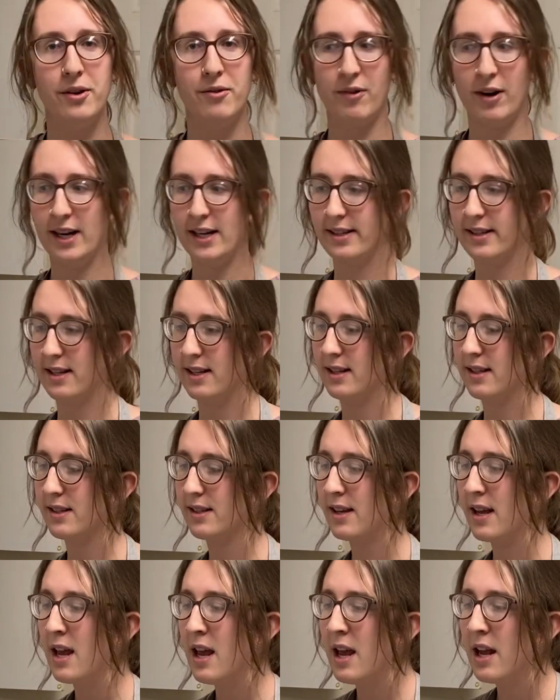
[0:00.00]
raisins.
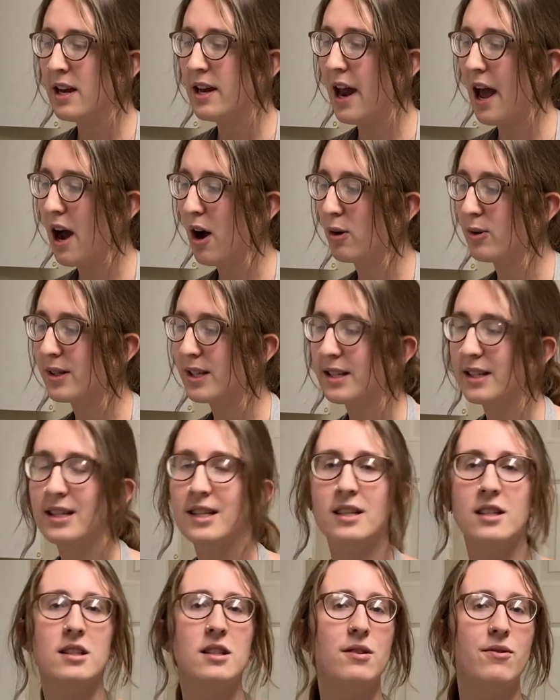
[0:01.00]
Now, since
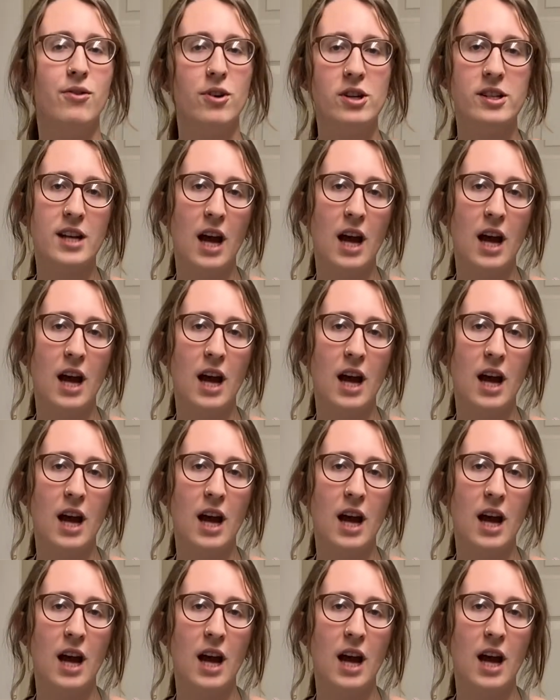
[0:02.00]
this is the first